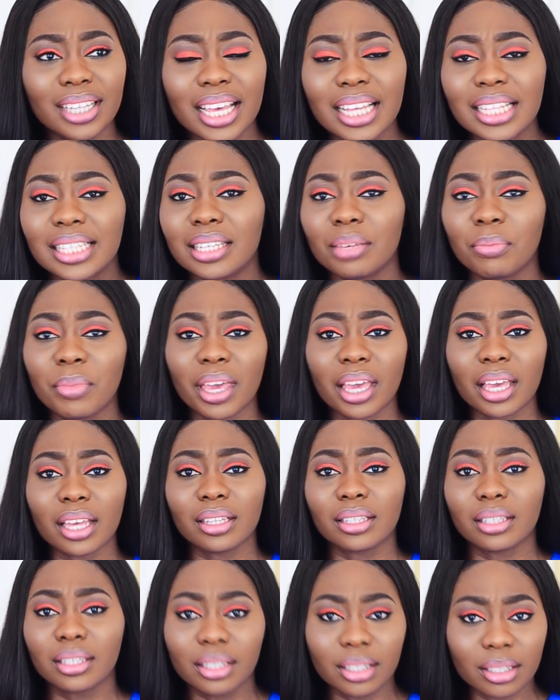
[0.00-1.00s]

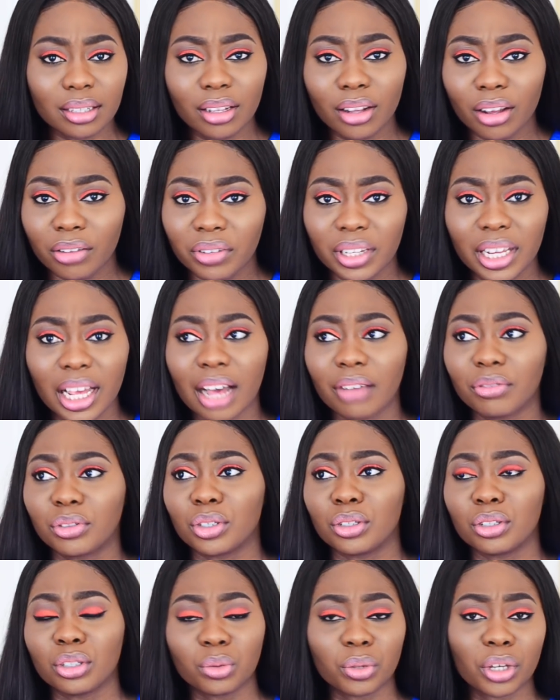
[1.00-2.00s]
intimate, lovely
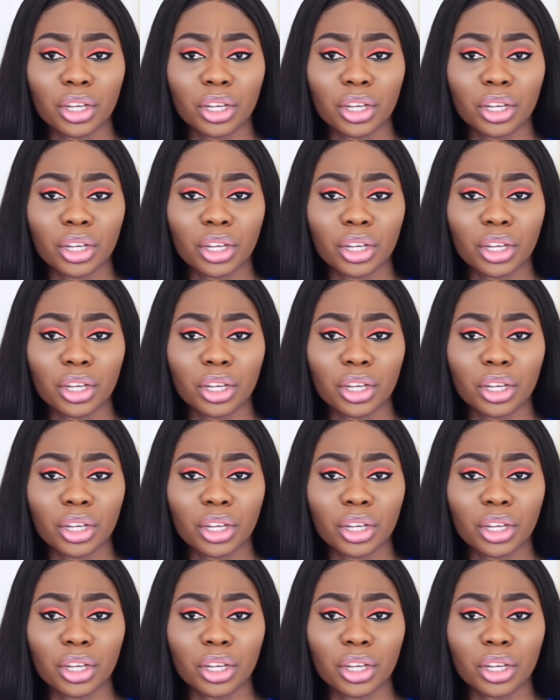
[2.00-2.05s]
afternoons.